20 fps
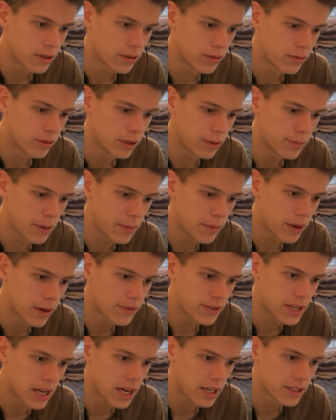wait, maybe I have
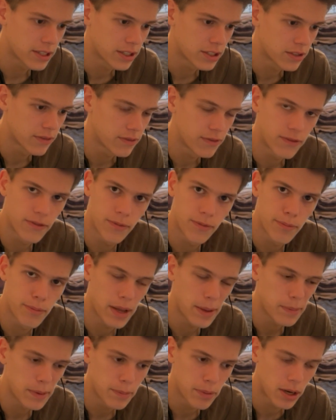tactics of
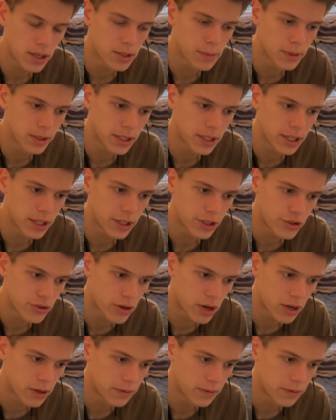maybe possibly getting a draw.